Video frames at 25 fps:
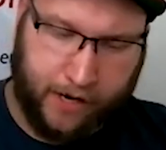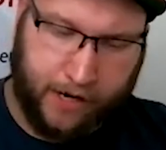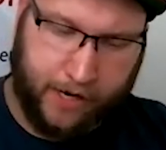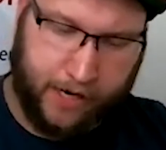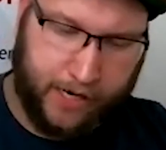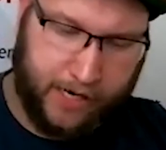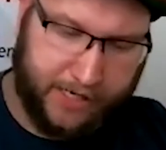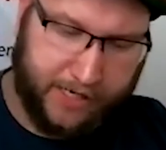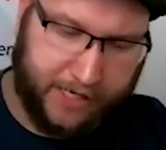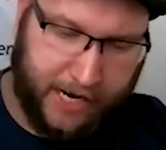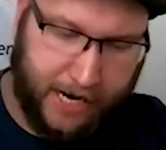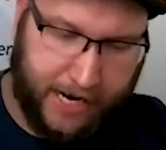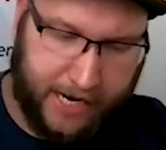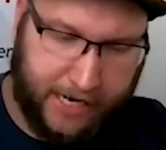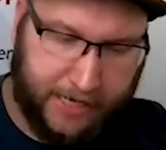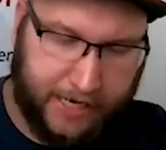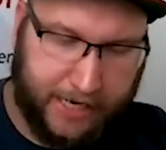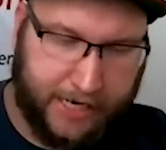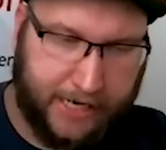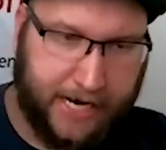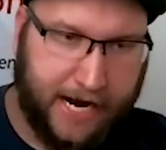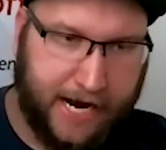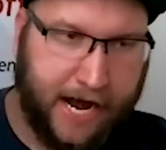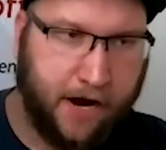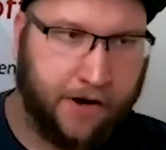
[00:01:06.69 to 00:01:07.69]
You tighten
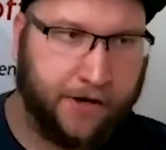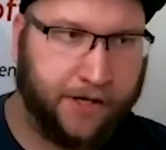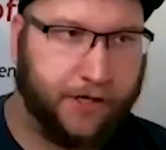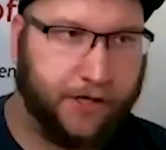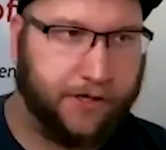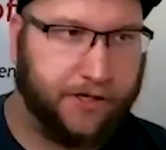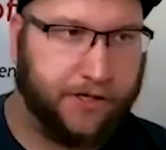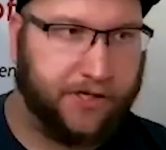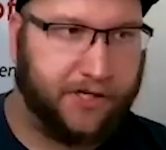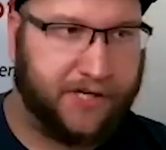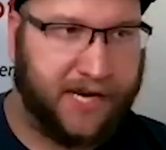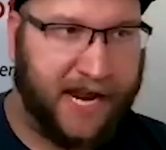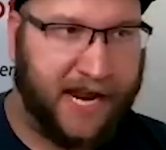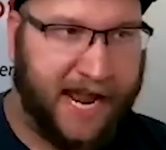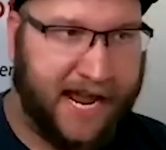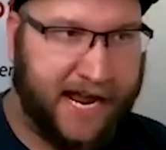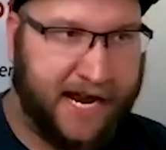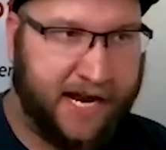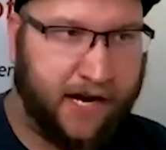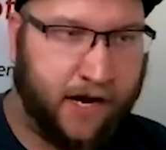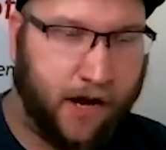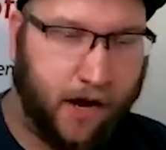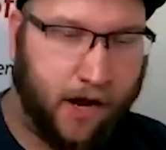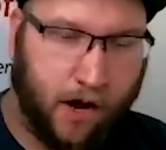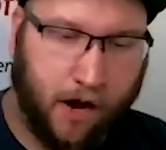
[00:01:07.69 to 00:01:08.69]
it down, you
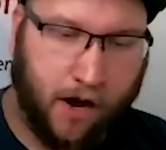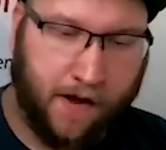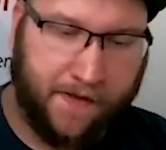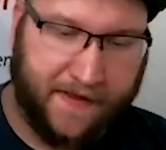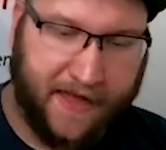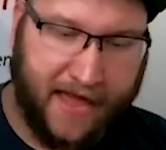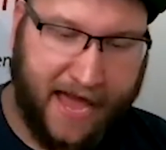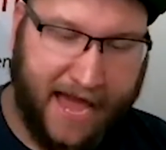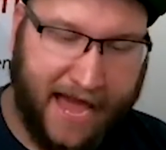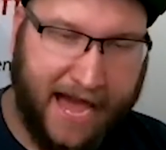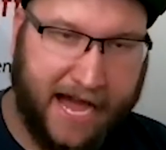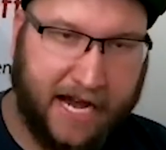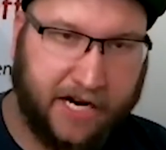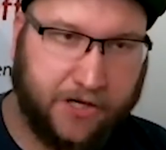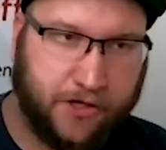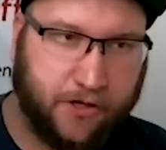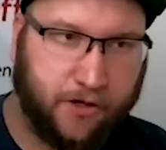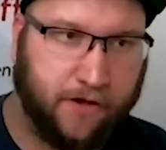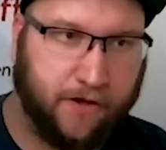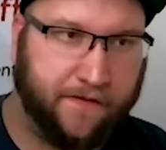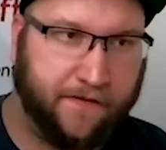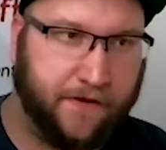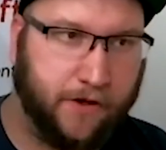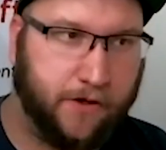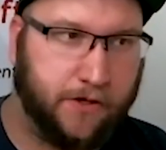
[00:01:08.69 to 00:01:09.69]
stand on the
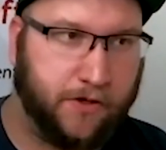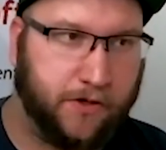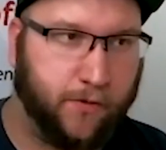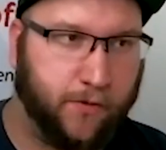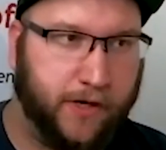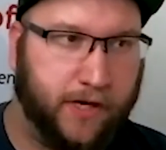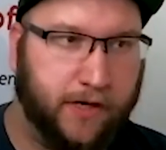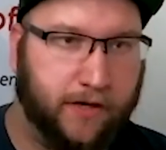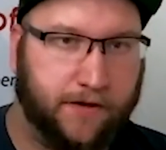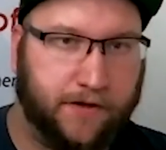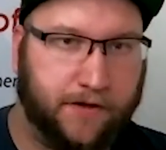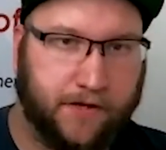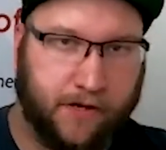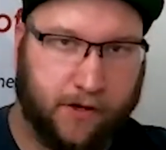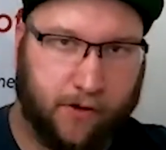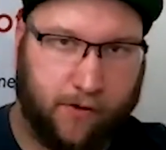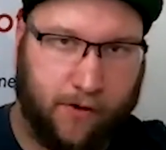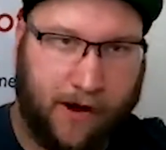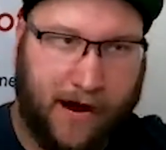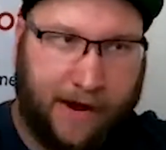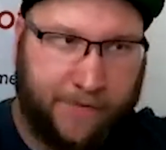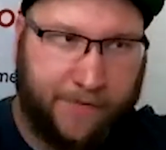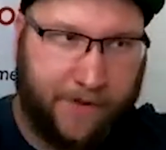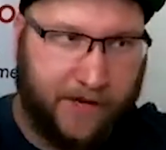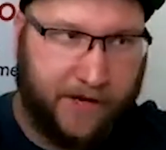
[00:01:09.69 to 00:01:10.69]
axle of those wheels, you
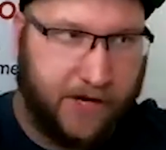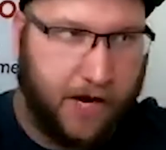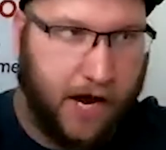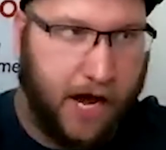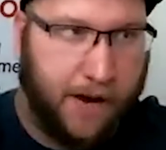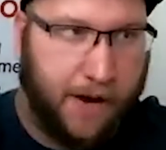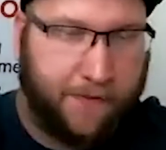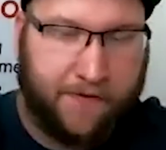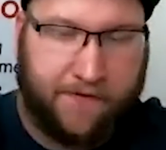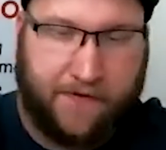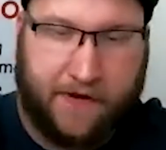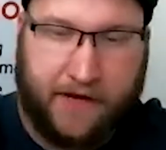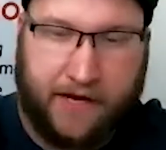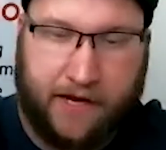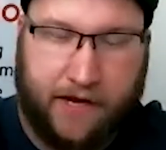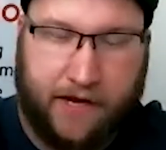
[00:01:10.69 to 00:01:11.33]
grab the top of it,